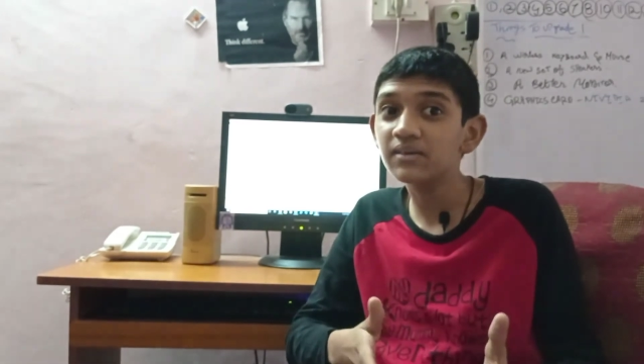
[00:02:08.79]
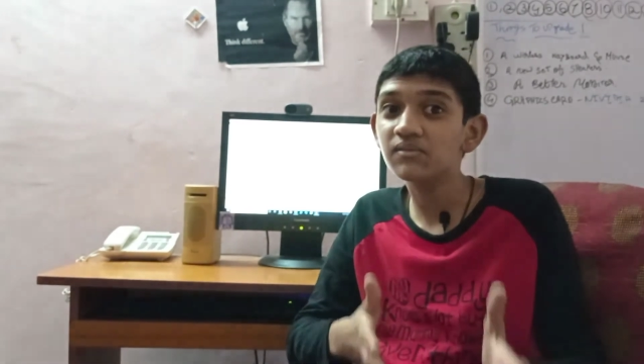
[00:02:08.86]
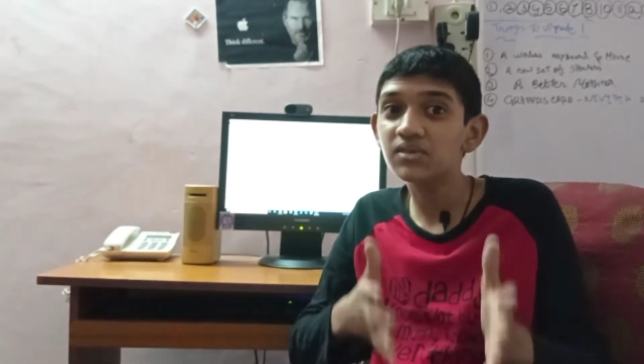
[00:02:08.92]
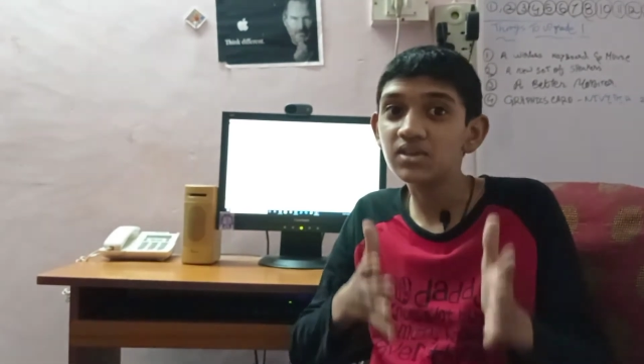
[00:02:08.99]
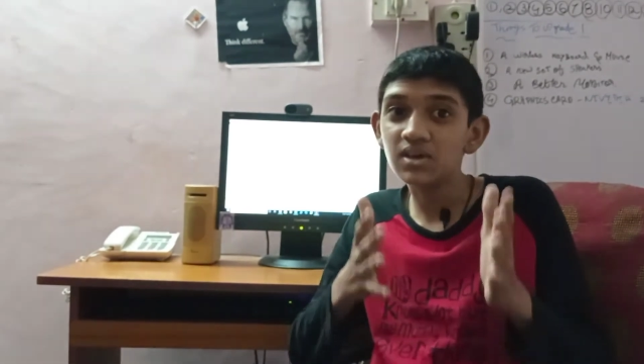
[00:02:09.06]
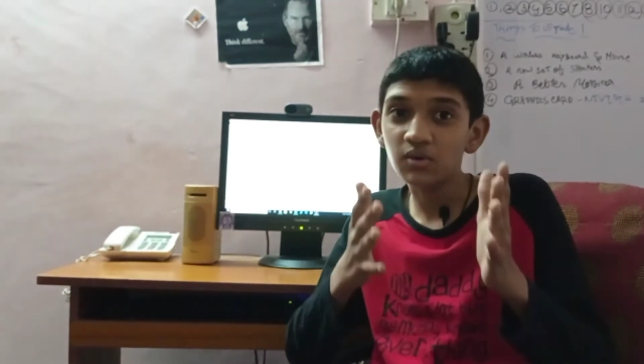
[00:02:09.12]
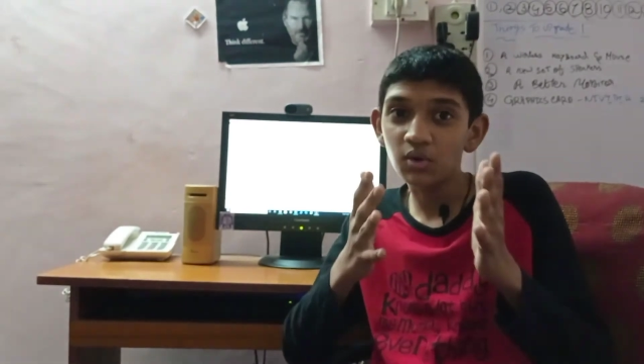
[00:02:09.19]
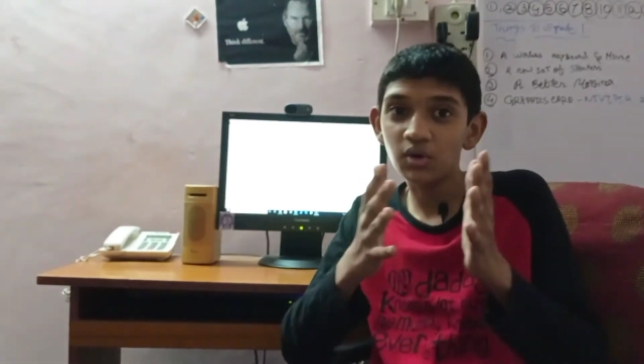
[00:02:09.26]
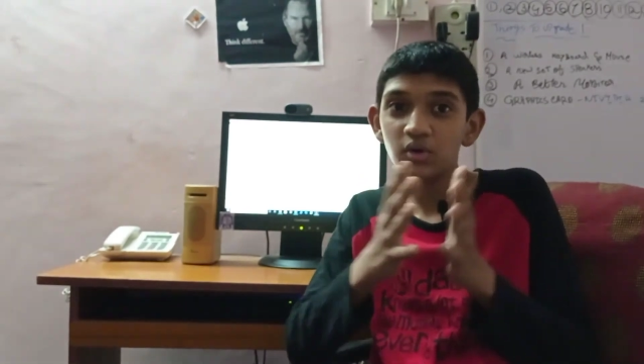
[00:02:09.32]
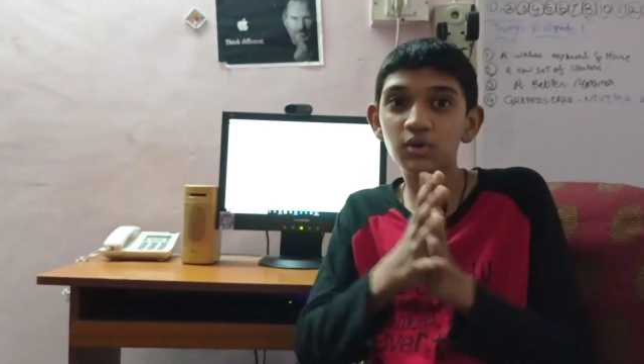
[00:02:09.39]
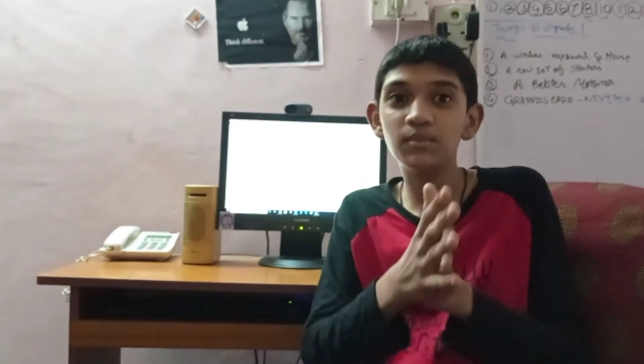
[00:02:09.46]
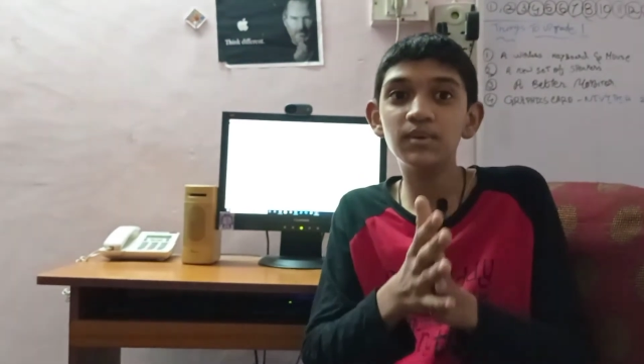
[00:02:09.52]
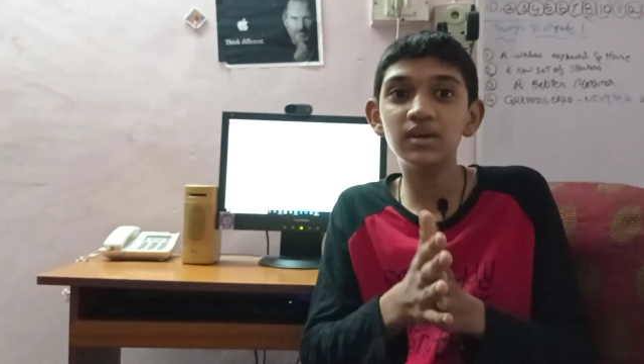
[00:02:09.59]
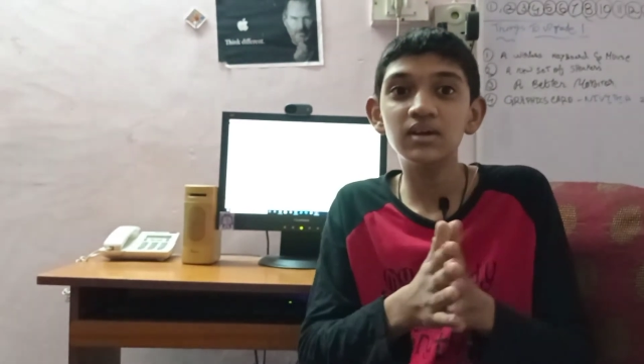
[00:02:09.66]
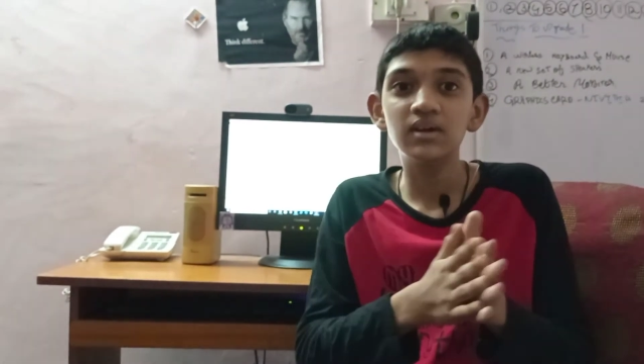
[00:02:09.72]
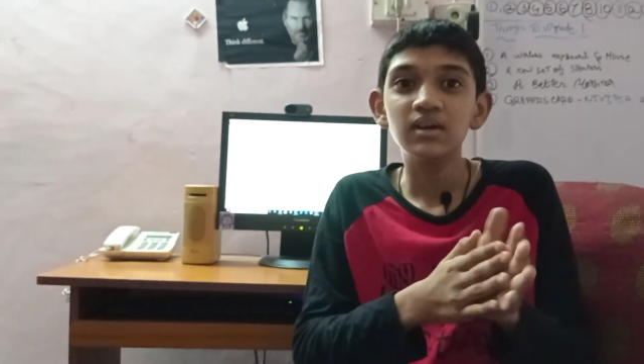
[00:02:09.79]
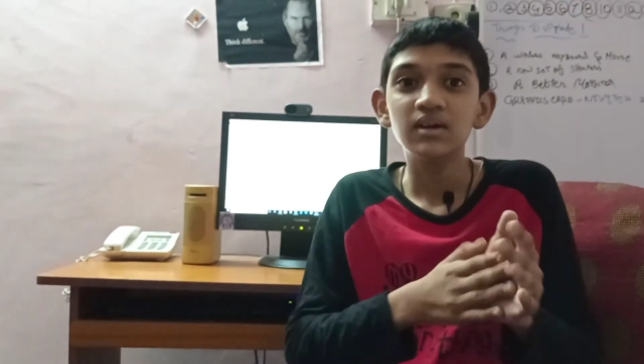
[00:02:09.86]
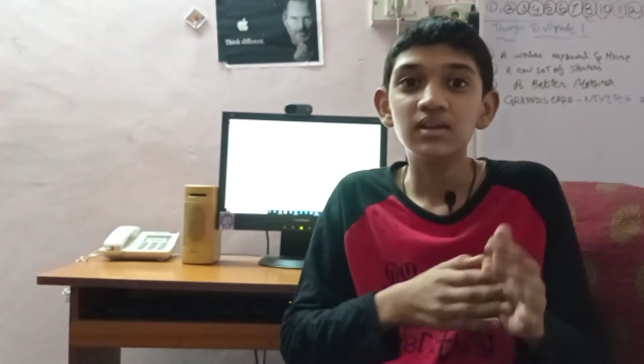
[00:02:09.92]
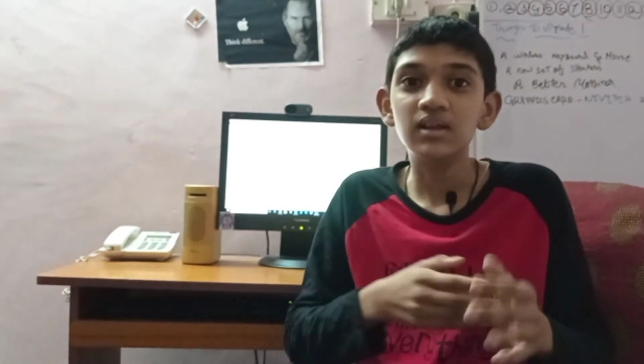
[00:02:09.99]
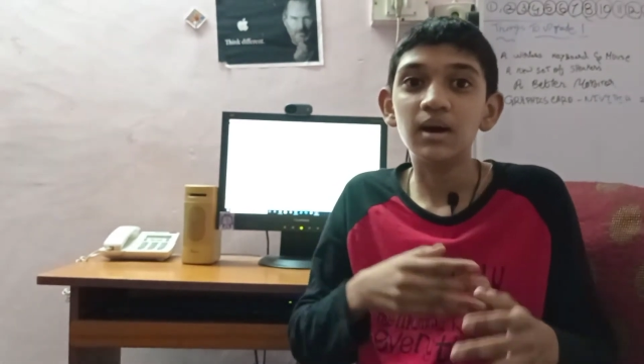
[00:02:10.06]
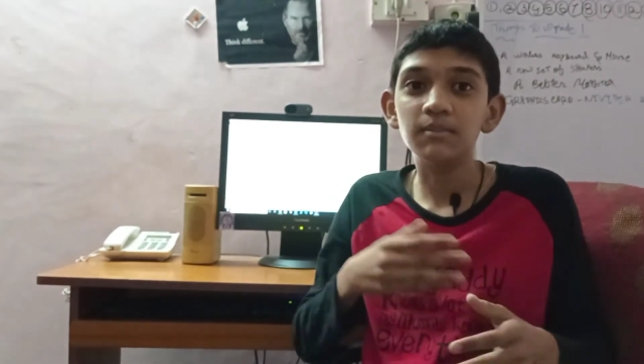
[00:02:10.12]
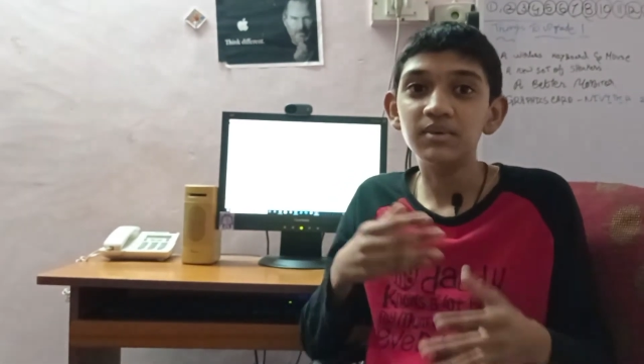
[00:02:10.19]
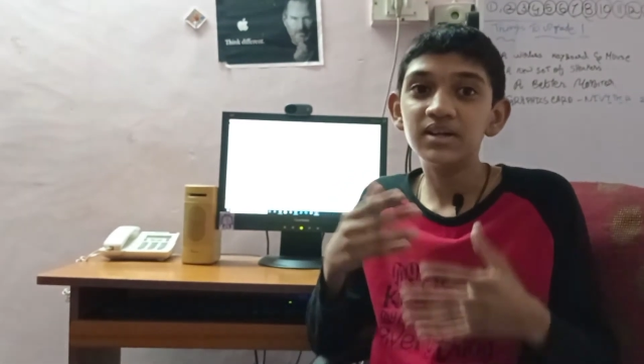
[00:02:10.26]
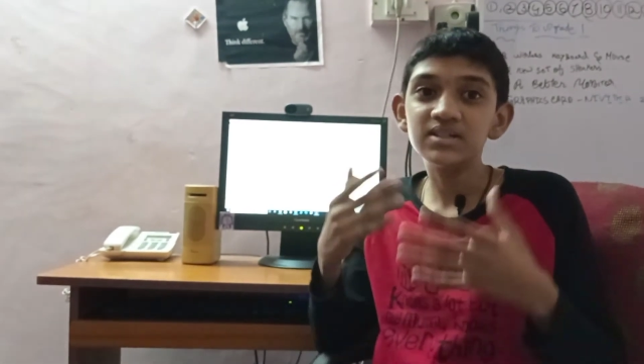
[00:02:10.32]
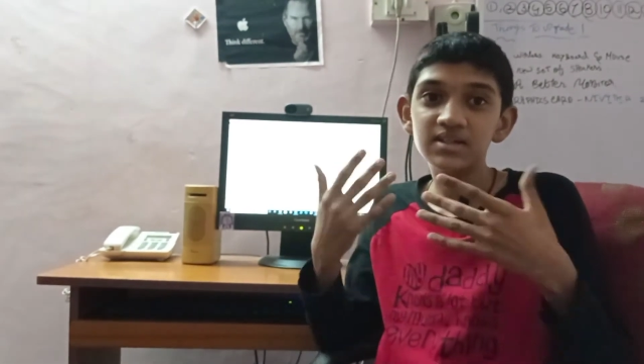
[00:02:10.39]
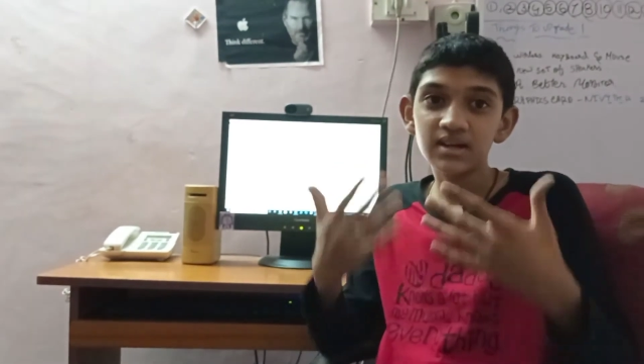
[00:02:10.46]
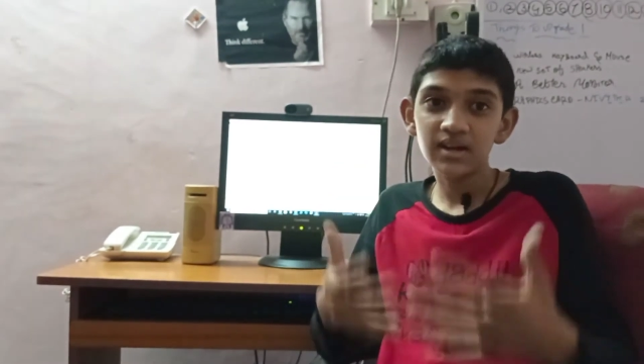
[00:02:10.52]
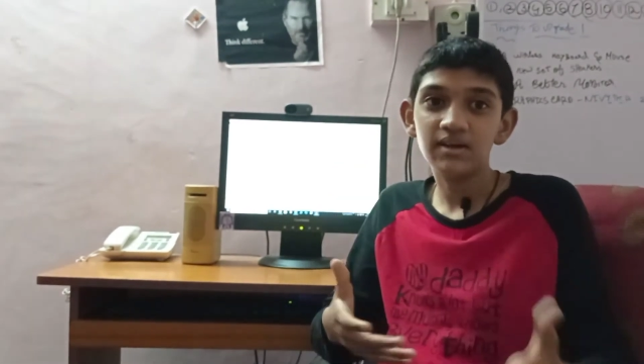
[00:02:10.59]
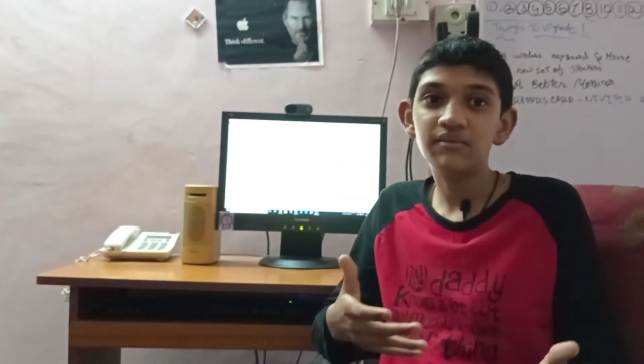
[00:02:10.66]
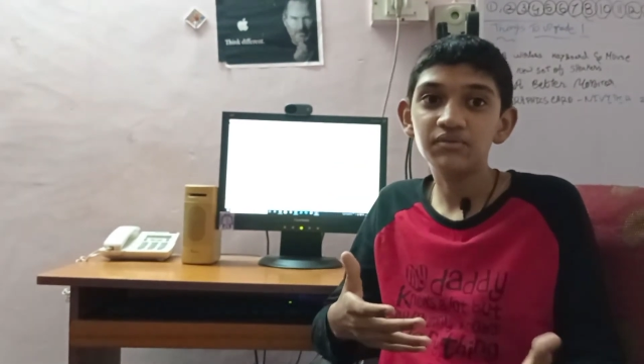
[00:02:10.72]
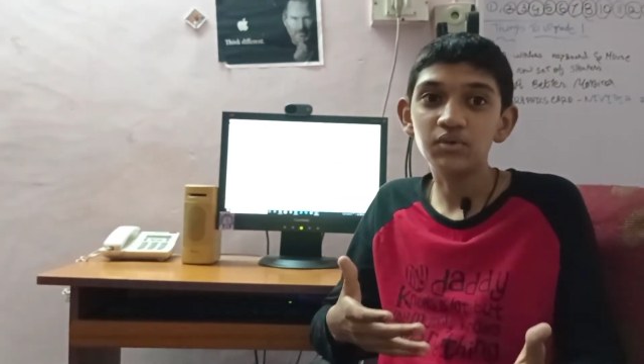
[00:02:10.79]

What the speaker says: which are going to be the updates that I have